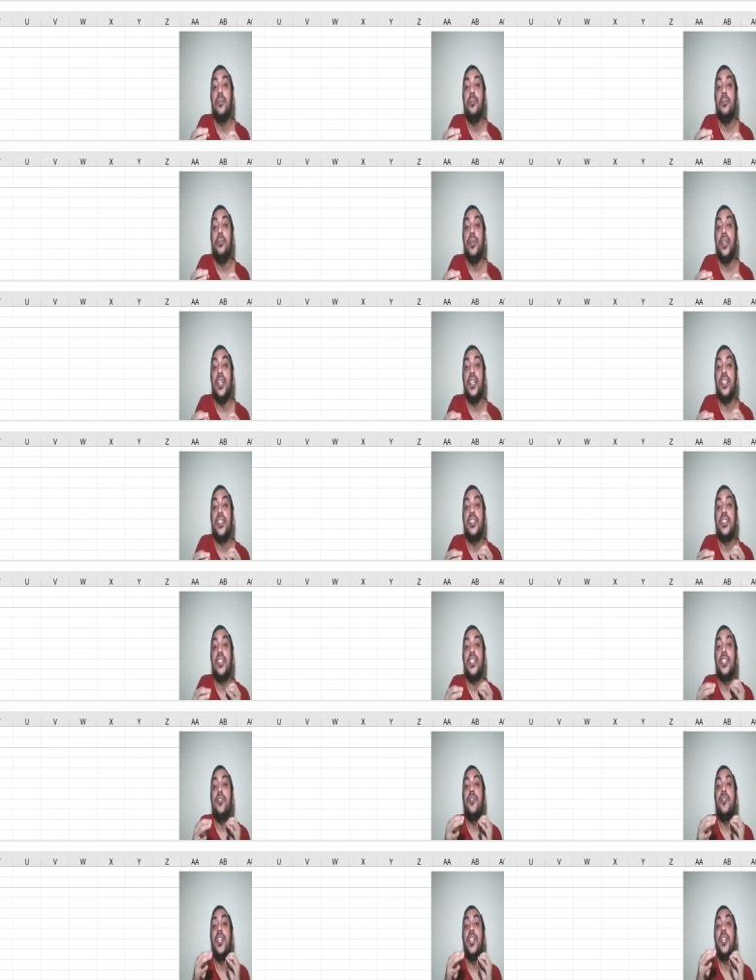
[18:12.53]

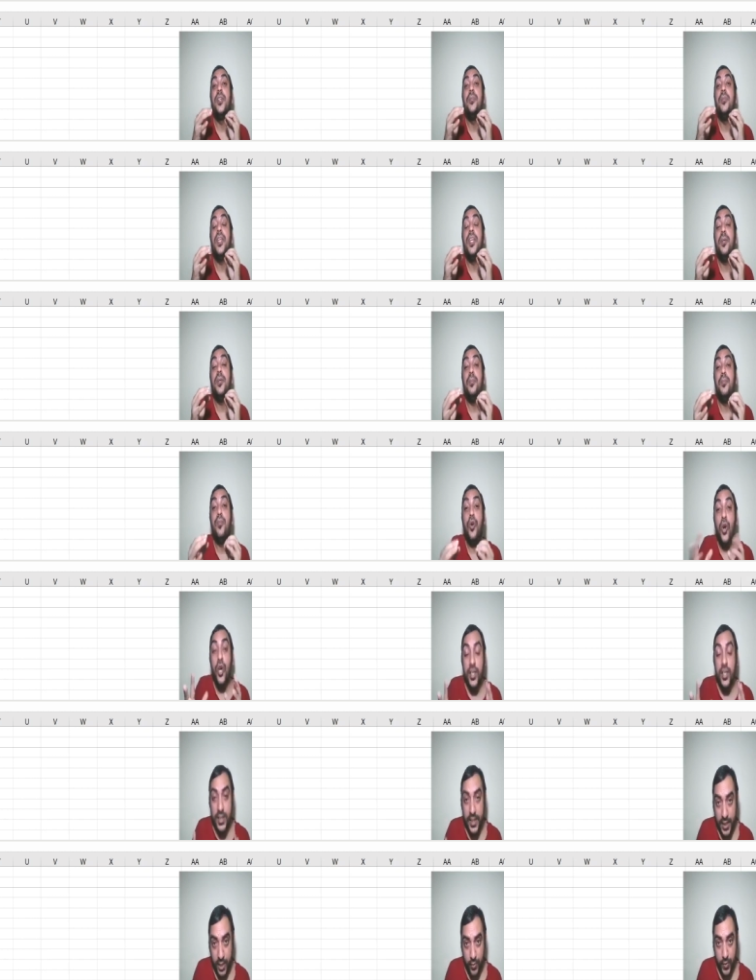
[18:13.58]
beta will be more
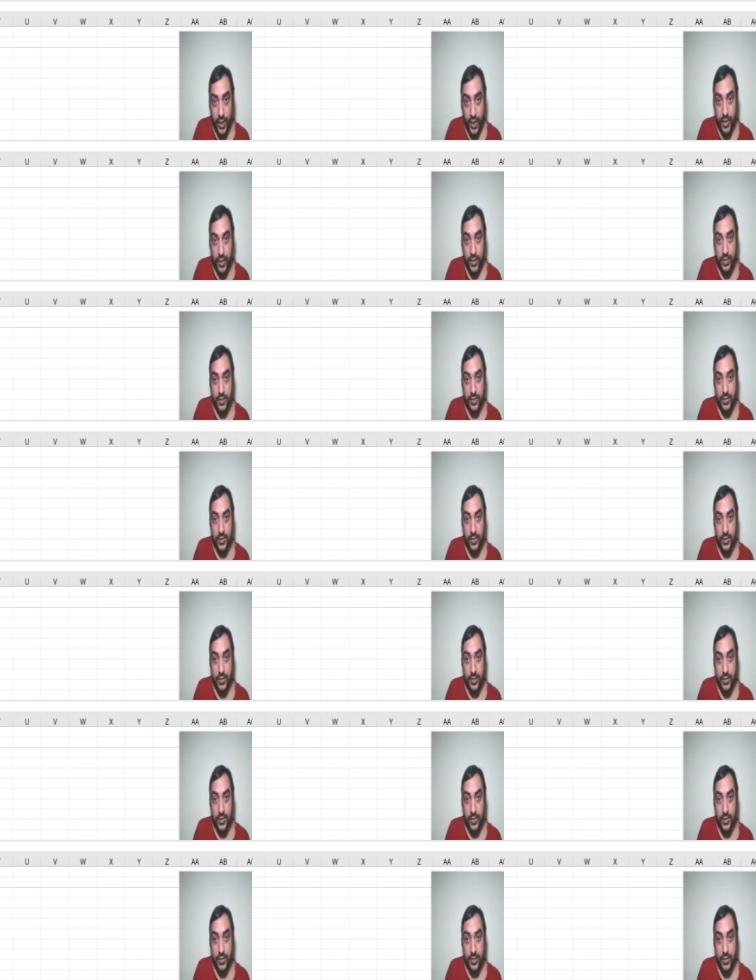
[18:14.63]
than 1.